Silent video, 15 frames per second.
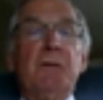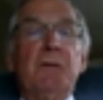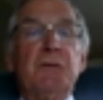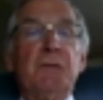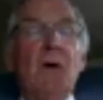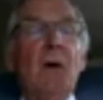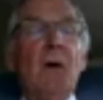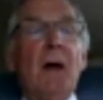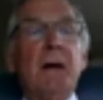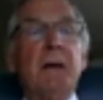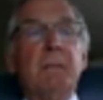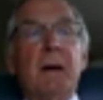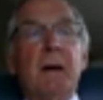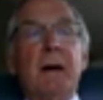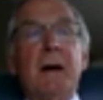of all,
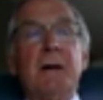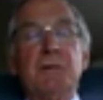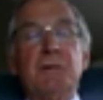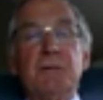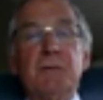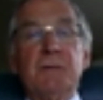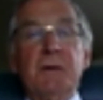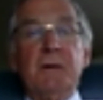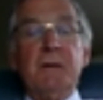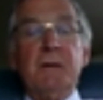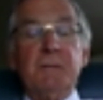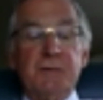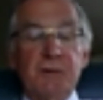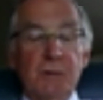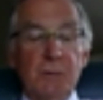I should
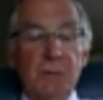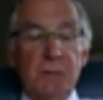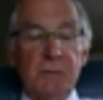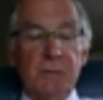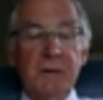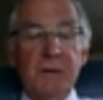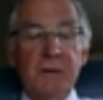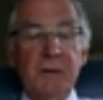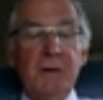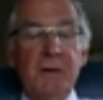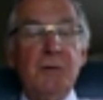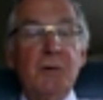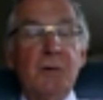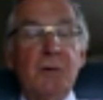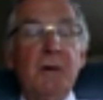salute the
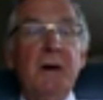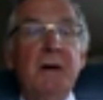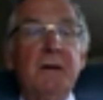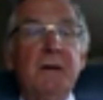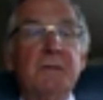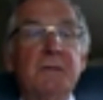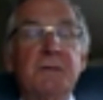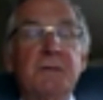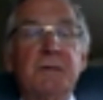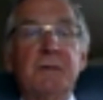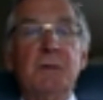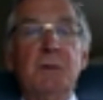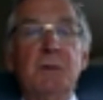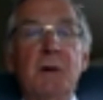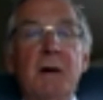Ukrainians
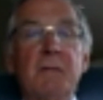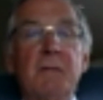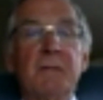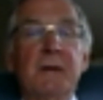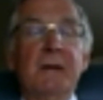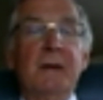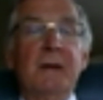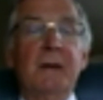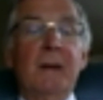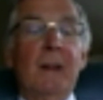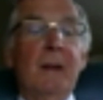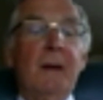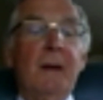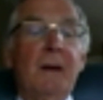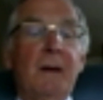who have
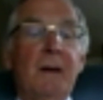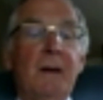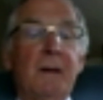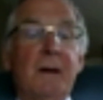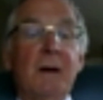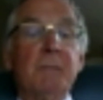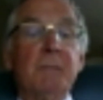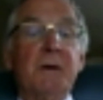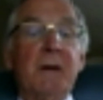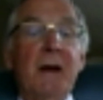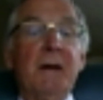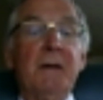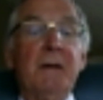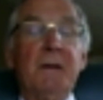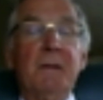come to
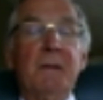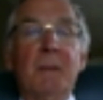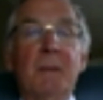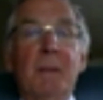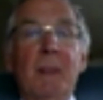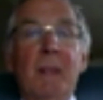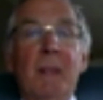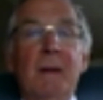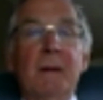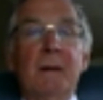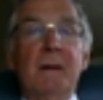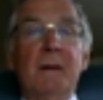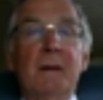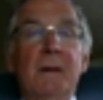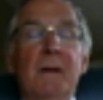Canada,
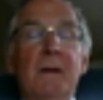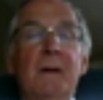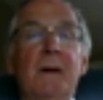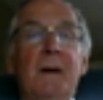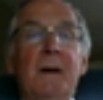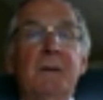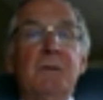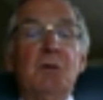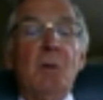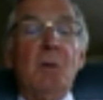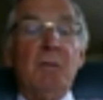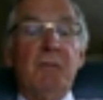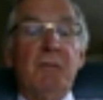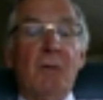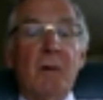to a
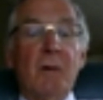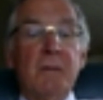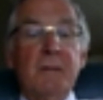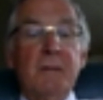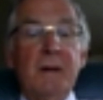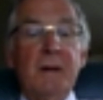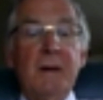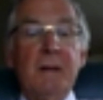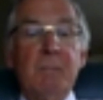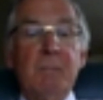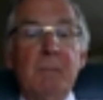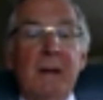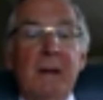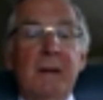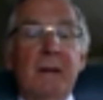foreign
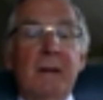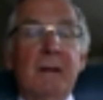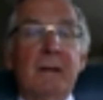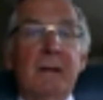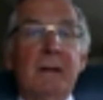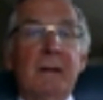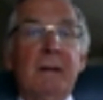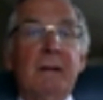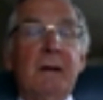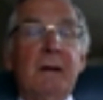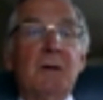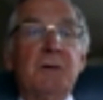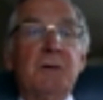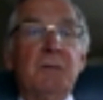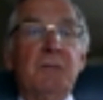
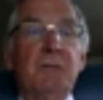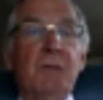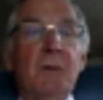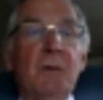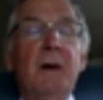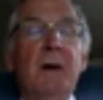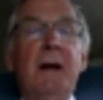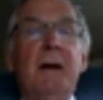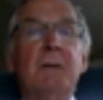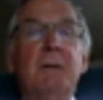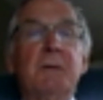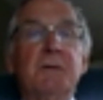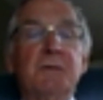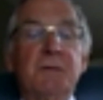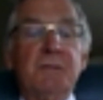culture, foreign
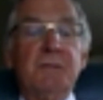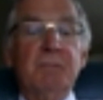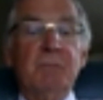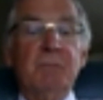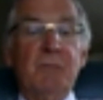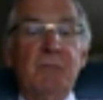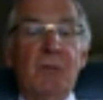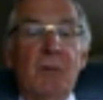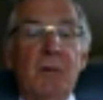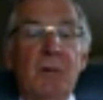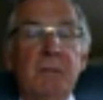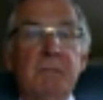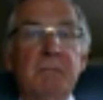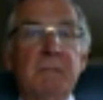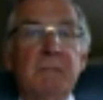language, foreign